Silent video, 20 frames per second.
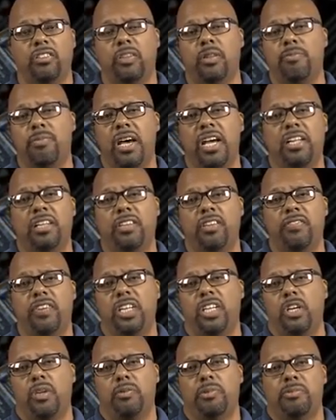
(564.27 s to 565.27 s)
So the von
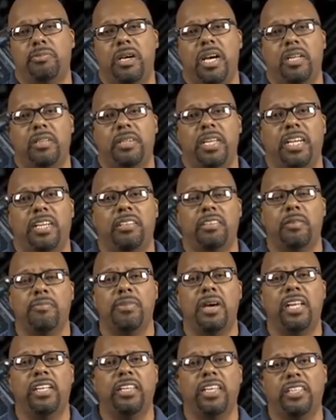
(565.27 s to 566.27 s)
Neumann bottleneck is the
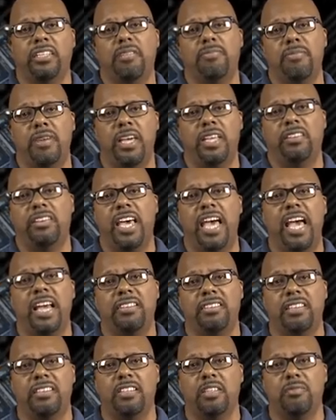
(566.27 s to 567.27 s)
bottleneck to
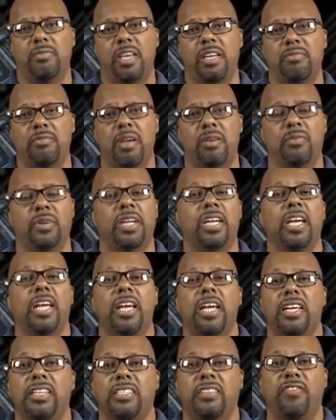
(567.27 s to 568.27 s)
accessing main memory.
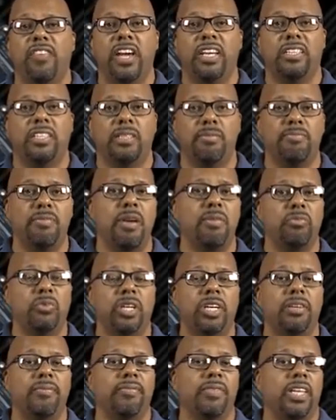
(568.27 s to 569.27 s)
It's the fact that the
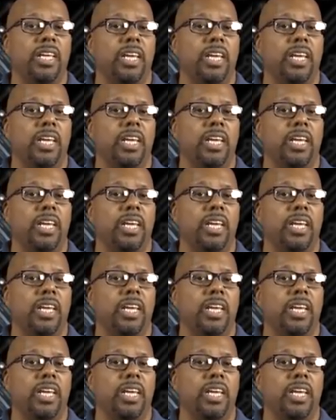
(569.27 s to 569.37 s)
memory,